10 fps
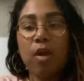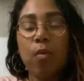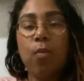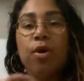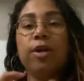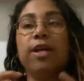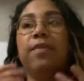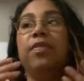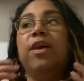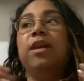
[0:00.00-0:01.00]
work,
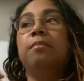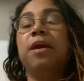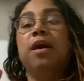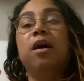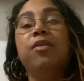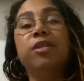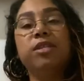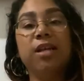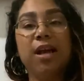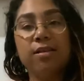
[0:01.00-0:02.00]
and then my other
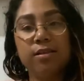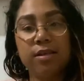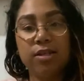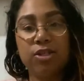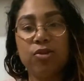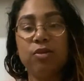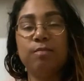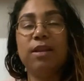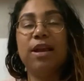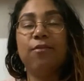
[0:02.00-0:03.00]
son got sick. So it's
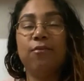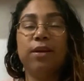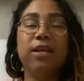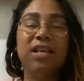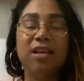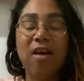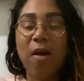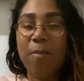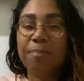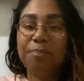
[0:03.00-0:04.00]
been like really,
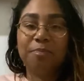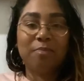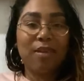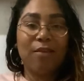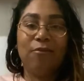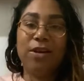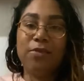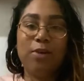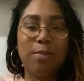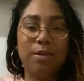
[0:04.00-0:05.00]
really,
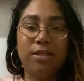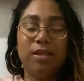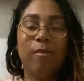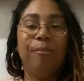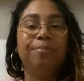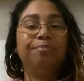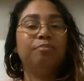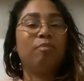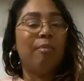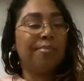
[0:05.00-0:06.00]
really busy.
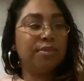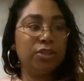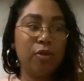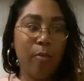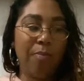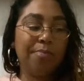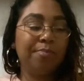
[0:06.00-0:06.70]
So,